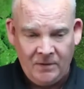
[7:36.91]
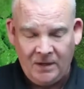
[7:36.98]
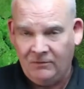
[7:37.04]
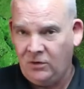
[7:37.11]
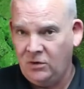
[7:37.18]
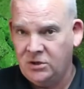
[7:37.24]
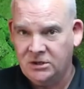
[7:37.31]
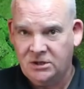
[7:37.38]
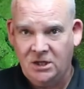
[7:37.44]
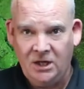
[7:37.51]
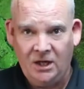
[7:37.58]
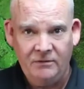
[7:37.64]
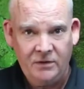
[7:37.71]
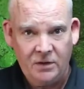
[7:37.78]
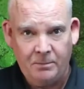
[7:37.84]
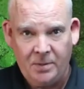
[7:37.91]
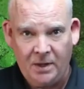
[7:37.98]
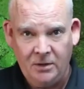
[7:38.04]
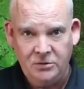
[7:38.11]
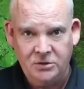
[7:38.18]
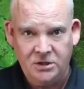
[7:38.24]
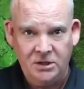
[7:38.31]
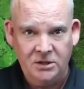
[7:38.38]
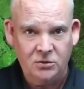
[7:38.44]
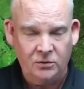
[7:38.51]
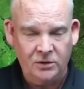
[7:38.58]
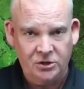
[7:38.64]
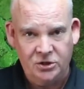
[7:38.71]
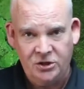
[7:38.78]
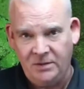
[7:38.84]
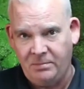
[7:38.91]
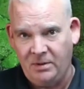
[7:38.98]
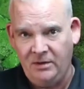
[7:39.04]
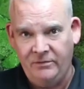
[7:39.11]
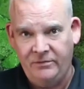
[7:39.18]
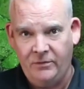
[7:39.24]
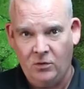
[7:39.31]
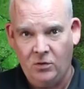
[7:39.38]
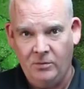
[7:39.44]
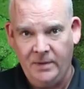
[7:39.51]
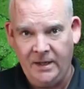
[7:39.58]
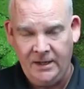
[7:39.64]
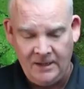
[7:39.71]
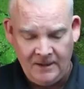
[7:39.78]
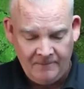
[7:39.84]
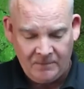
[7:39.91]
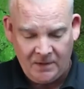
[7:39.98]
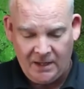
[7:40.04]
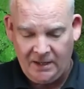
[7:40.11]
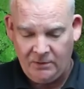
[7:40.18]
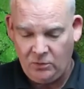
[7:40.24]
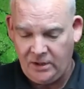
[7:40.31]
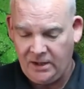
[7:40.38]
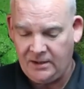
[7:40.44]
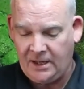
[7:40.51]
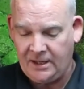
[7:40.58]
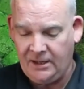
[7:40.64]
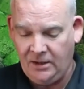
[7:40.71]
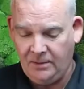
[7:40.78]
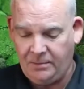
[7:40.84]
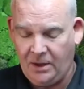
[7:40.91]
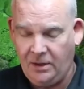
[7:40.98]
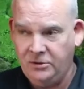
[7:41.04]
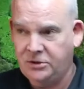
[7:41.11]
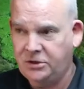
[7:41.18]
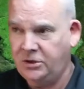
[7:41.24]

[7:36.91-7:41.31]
If you just cover the postage or the shipping for me, I will get that in the post